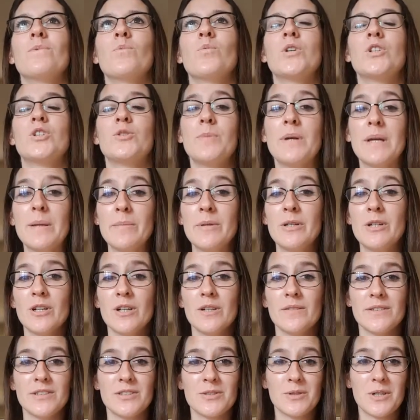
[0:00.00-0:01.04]
Which made me
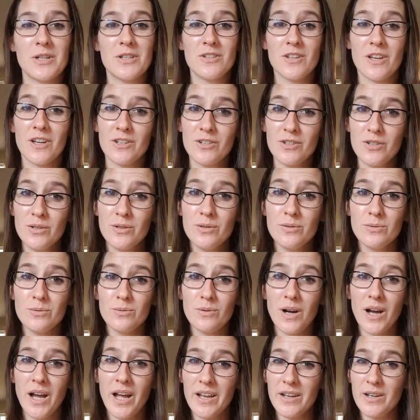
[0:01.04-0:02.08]
nervous because I
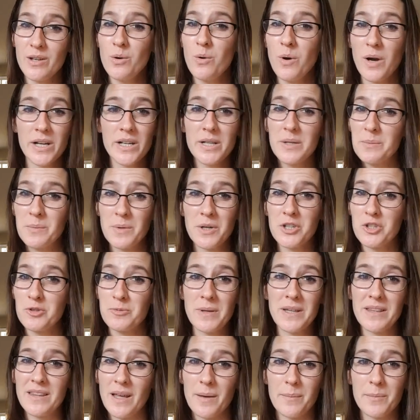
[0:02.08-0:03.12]
knew I didn't want to spend